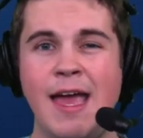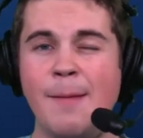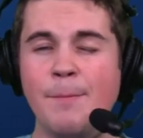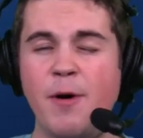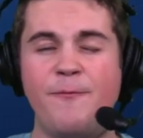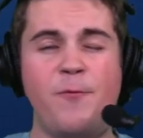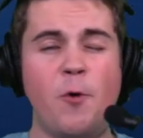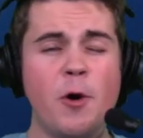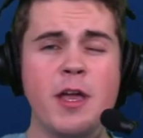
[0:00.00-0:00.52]

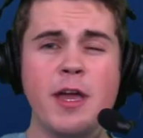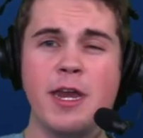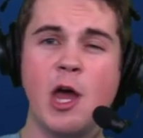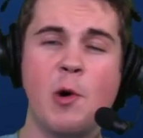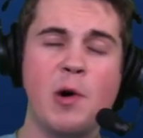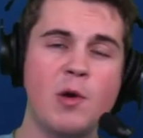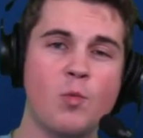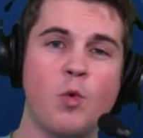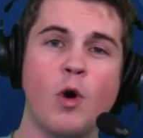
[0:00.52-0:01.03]
Before you
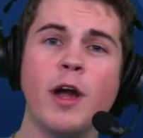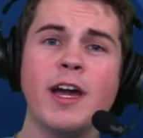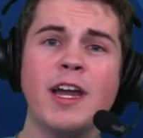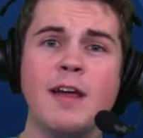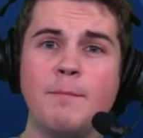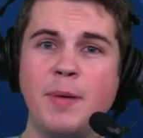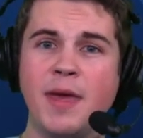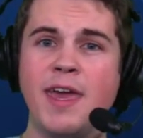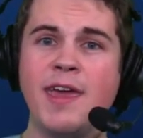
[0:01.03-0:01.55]
know it, we're going
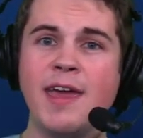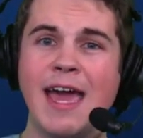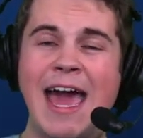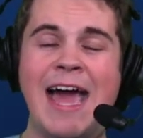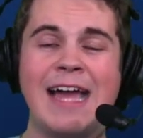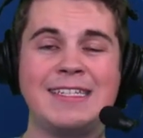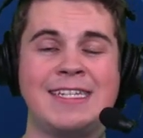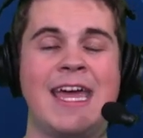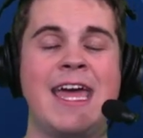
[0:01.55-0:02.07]
to be
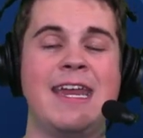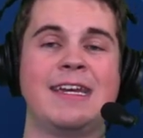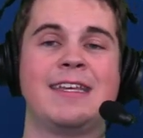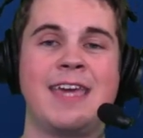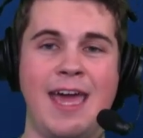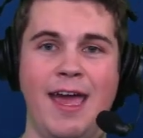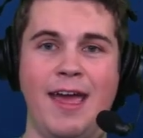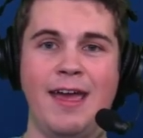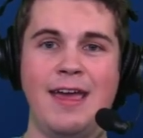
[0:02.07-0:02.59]
at
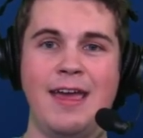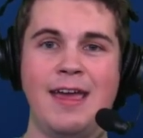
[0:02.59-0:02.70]
10K.